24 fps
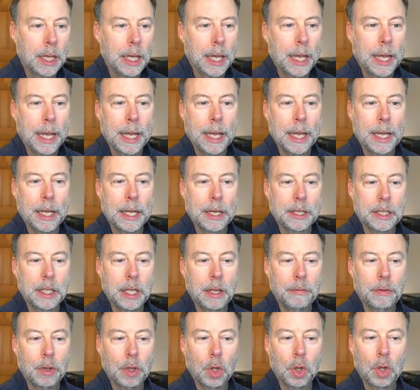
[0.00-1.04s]
and
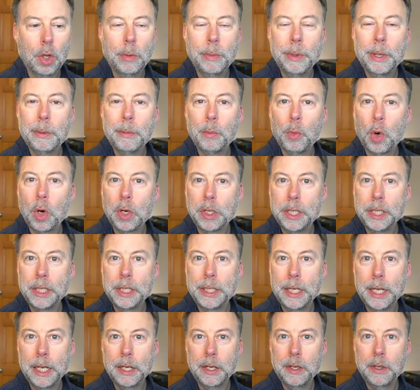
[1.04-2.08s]
give you a little bit more
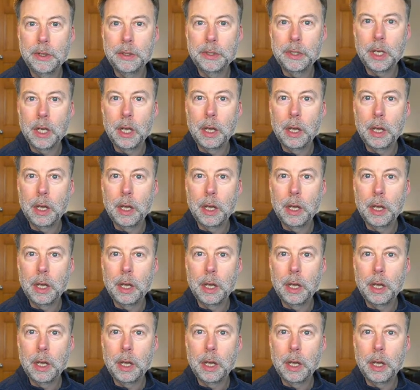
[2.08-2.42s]
details